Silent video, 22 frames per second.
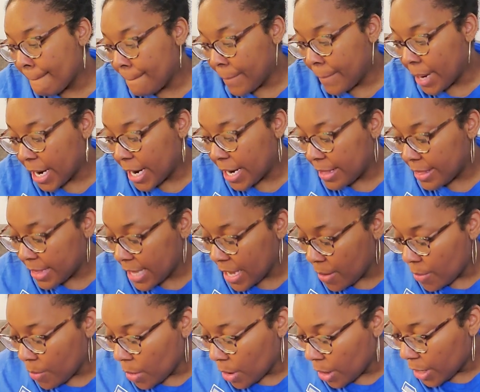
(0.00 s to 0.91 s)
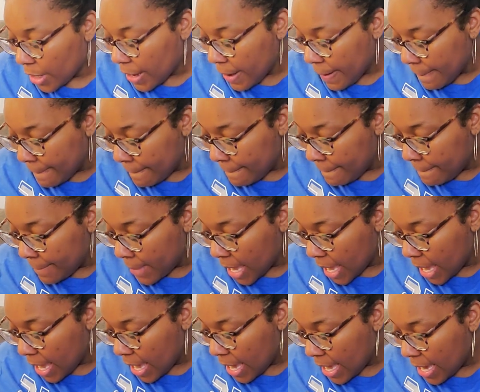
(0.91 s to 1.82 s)
but they work
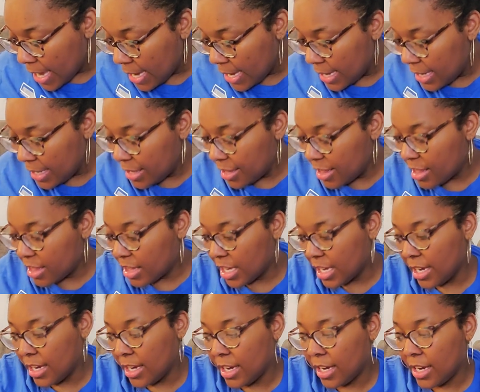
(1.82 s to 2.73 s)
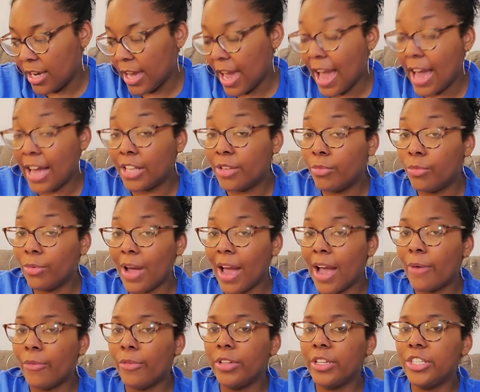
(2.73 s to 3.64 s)
amazing. I,
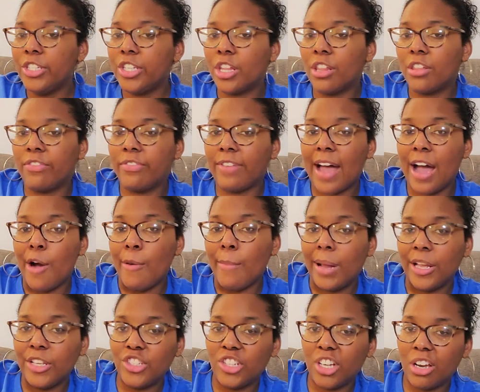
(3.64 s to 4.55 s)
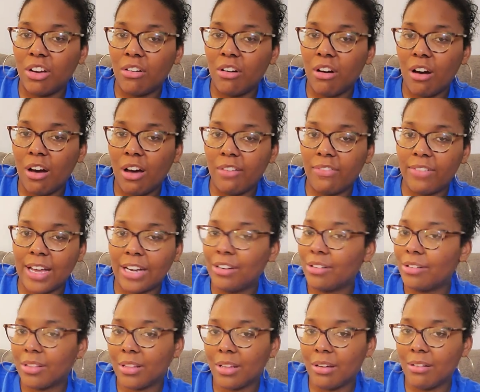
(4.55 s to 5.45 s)
I really just filed my gel off. I
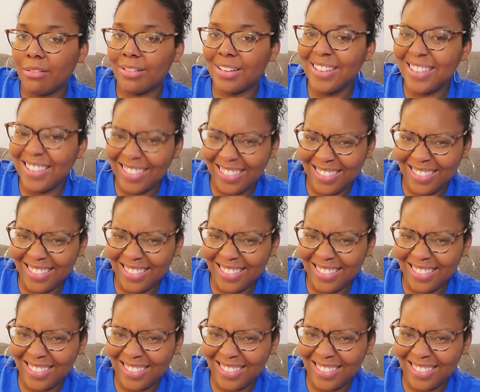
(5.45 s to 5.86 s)
don't poke